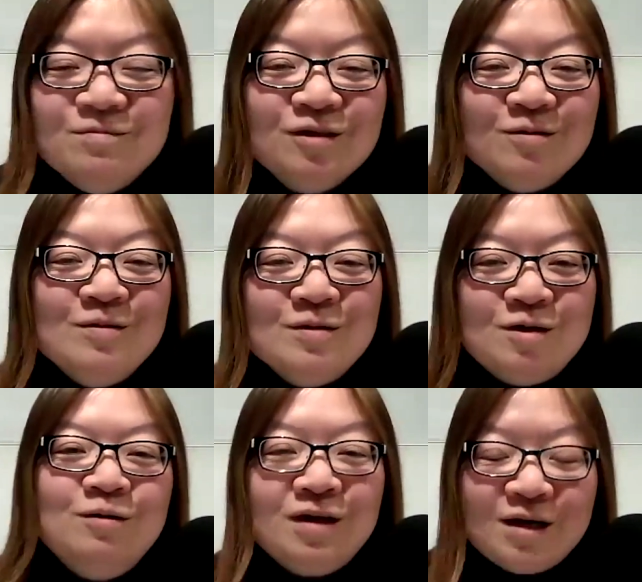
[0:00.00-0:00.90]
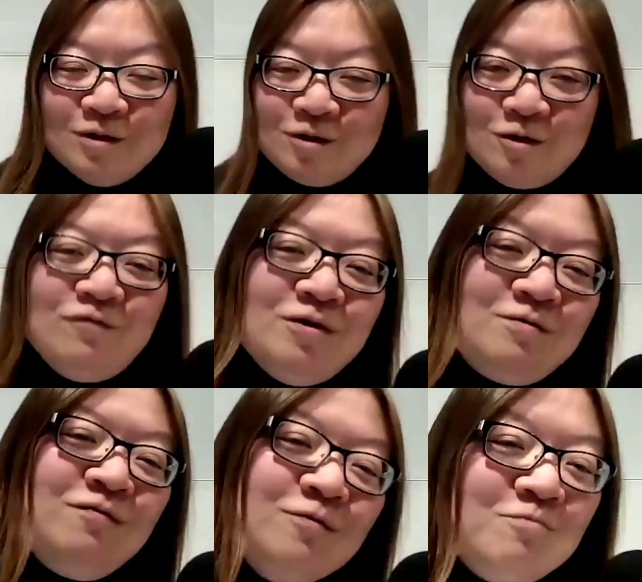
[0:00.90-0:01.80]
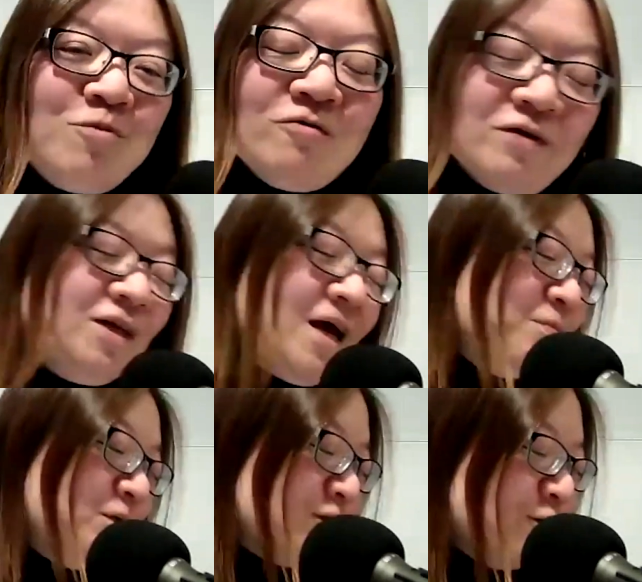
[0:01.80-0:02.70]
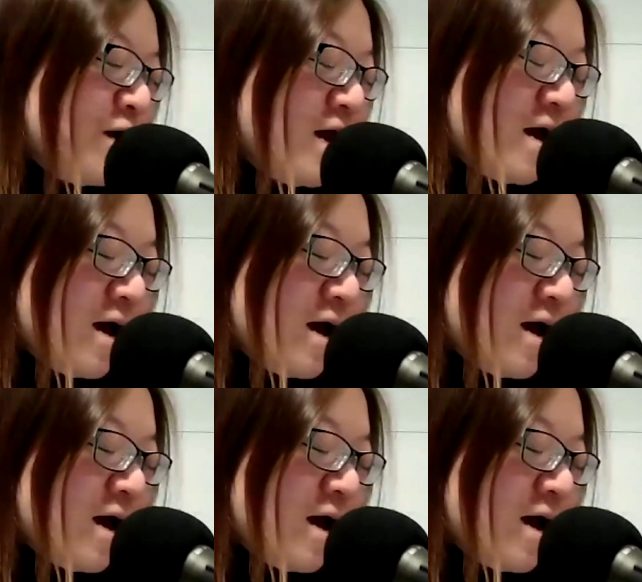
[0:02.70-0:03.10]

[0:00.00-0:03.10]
So like, it was perfect for the episode.